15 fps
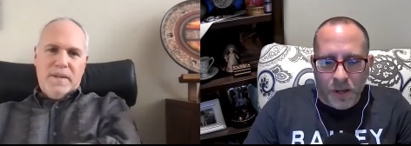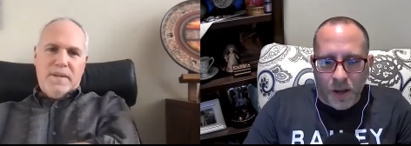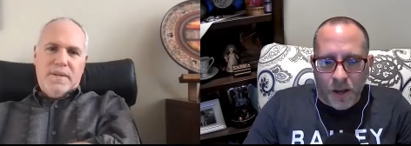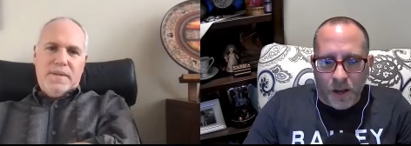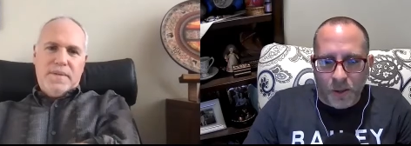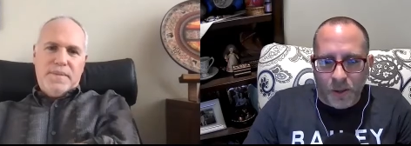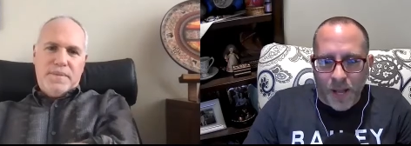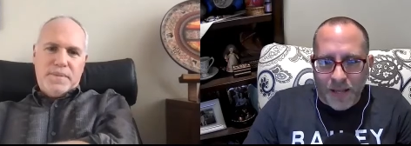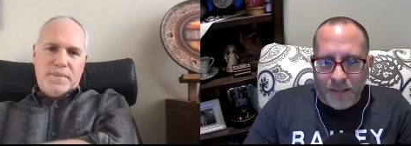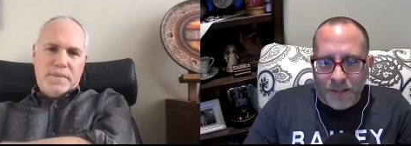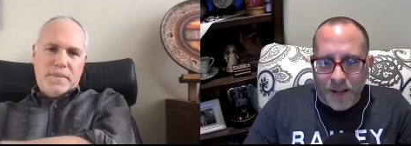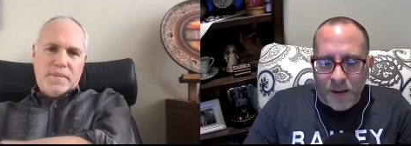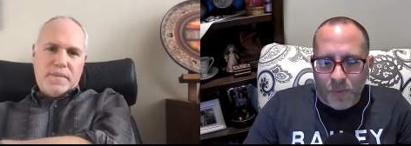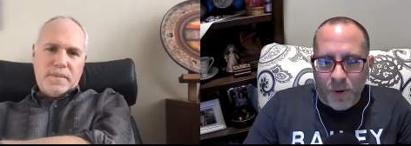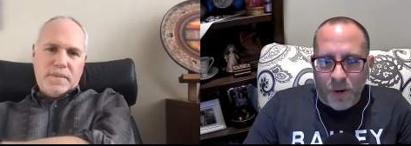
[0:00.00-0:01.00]
Speaker 1: Uh,
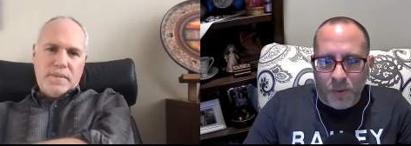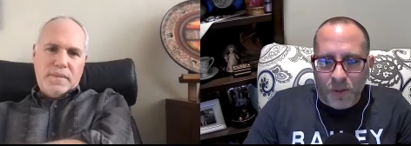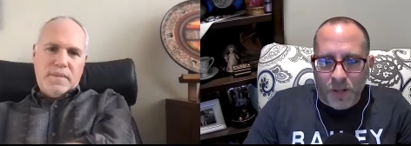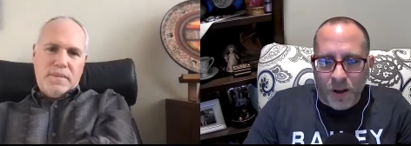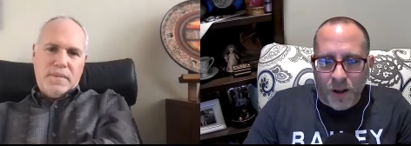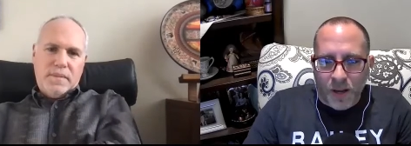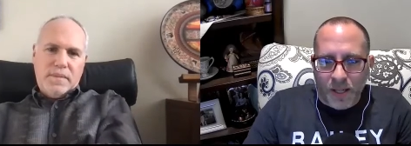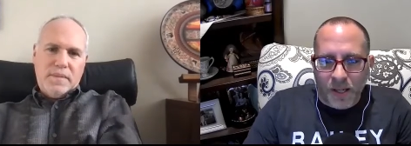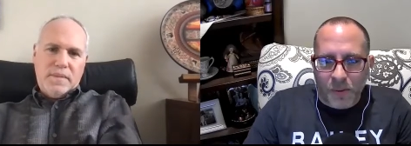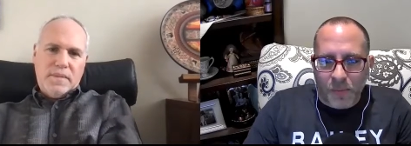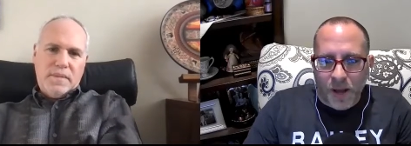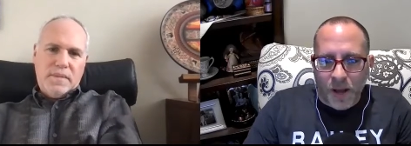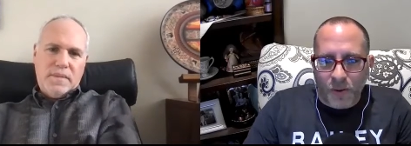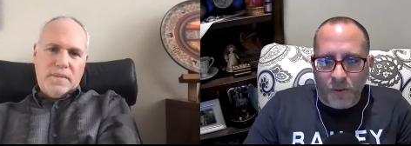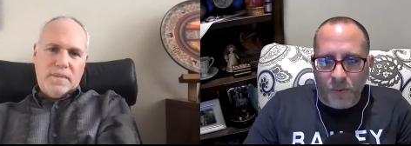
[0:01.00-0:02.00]
last time we were talking
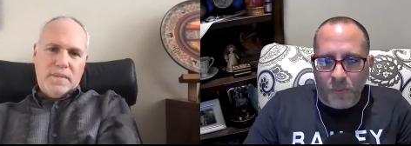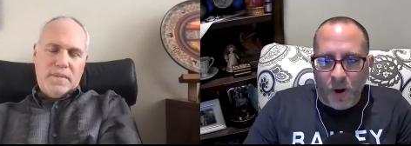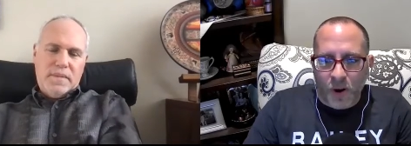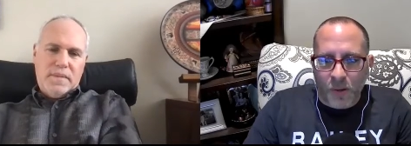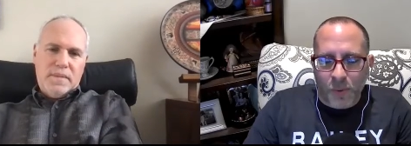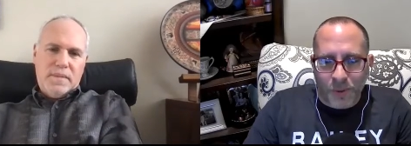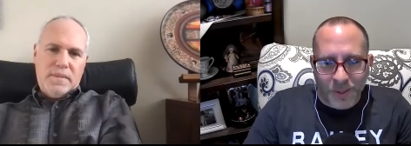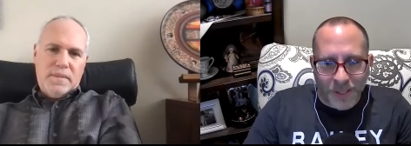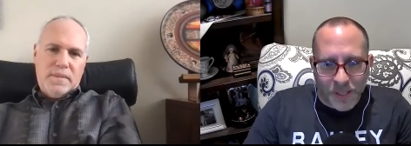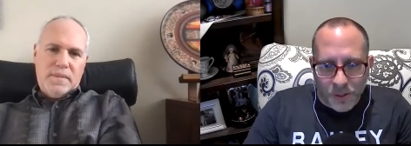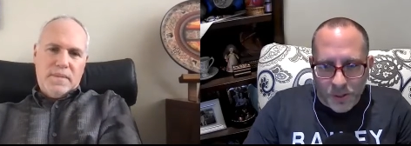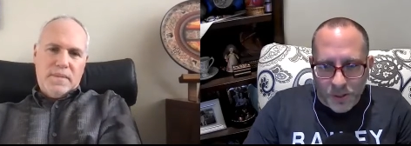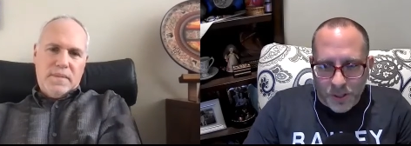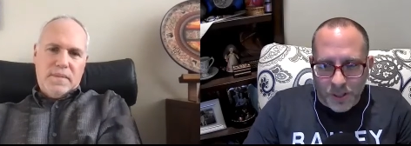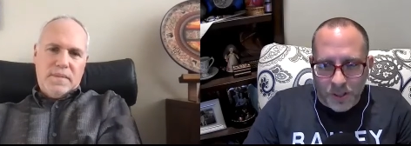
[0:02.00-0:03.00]
about remarkable
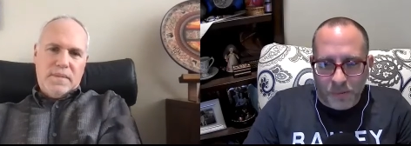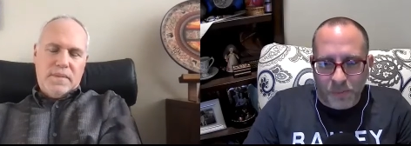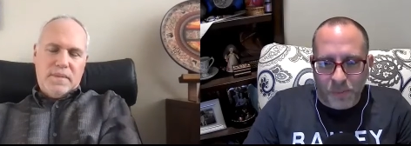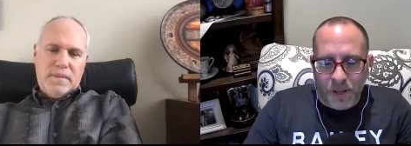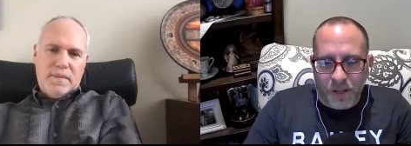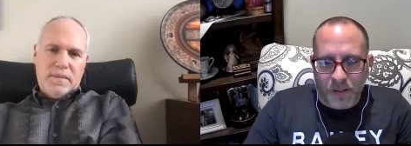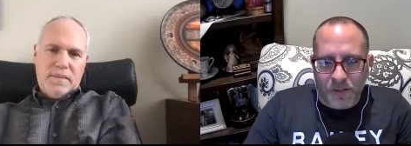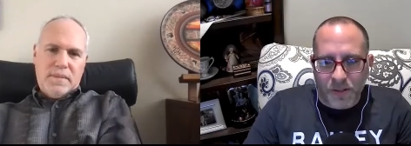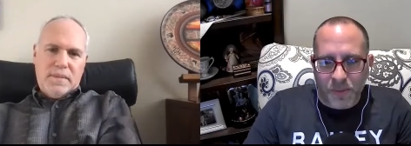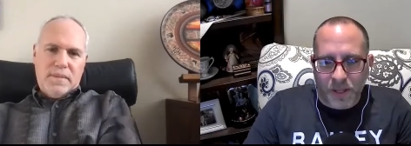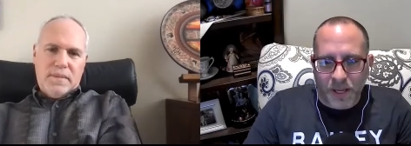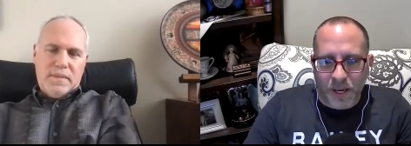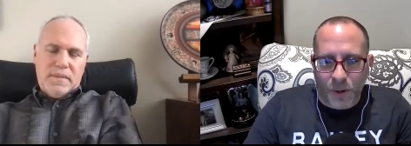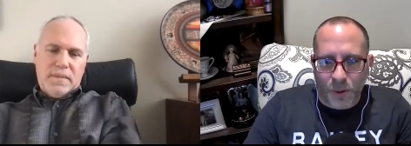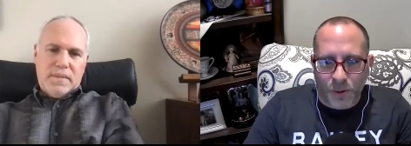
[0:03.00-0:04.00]
leadership and some of
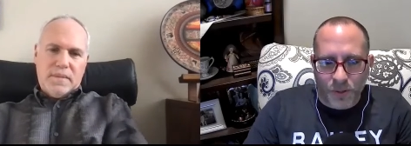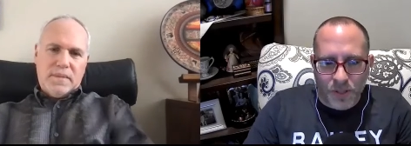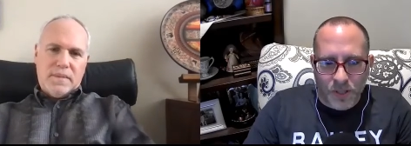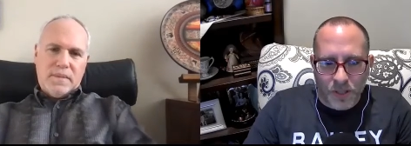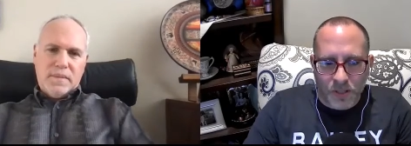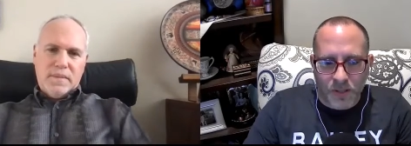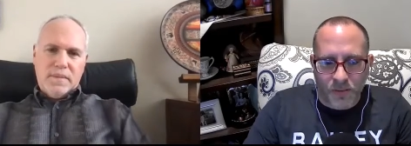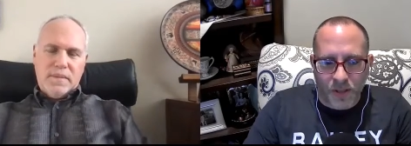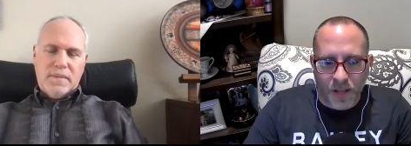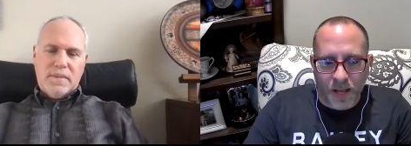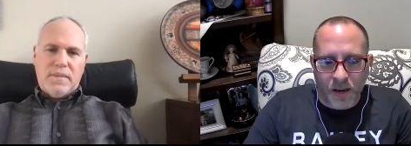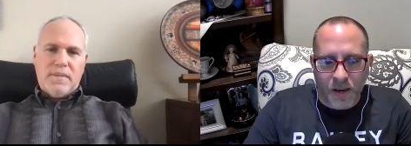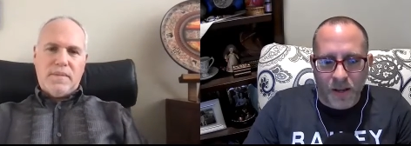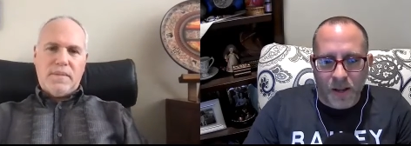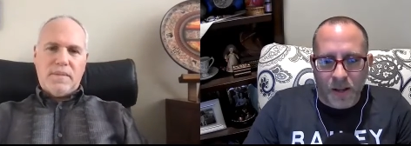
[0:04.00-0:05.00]
the characteristics of
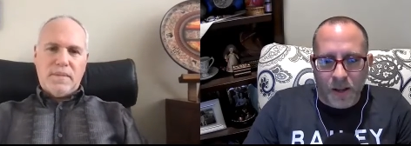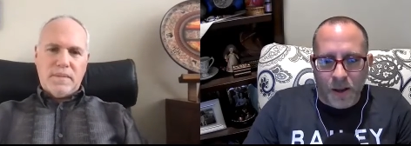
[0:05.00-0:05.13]
that.